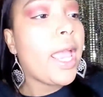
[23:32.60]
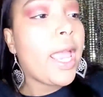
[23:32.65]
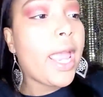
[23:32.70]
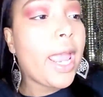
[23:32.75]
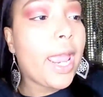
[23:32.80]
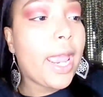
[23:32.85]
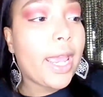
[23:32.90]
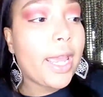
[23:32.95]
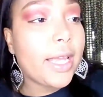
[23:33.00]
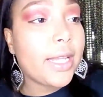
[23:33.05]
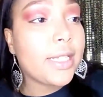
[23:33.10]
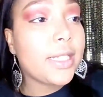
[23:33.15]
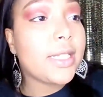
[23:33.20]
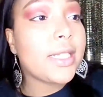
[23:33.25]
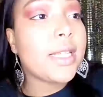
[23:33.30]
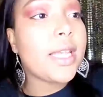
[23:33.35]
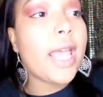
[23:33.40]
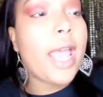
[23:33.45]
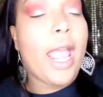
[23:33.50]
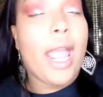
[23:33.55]
And
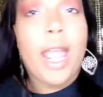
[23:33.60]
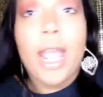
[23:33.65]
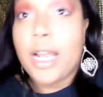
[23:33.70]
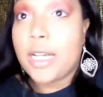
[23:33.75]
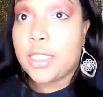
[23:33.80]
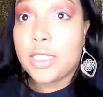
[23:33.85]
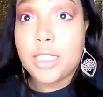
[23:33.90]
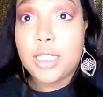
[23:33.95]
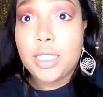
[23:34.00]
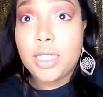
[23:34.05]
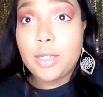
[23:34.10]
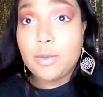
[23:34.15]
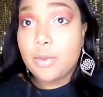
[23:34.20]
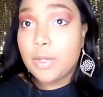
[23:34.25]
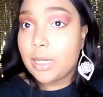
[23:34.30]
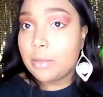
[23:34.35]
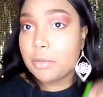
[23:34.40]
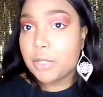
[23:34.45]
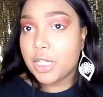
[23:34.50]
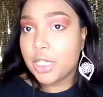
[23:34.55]
actually what
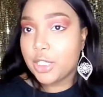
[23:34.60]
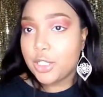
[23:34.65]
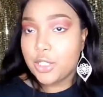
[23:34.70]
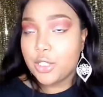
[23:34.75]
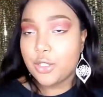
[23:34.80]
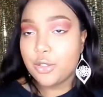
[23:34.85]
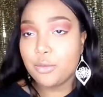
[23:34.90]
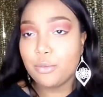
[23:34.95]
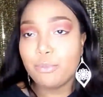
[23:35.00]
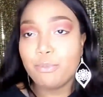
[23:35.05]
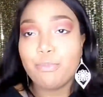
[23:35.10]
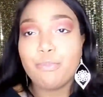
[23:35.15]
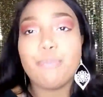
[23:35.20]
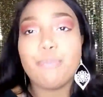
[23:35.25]
I'm going to do,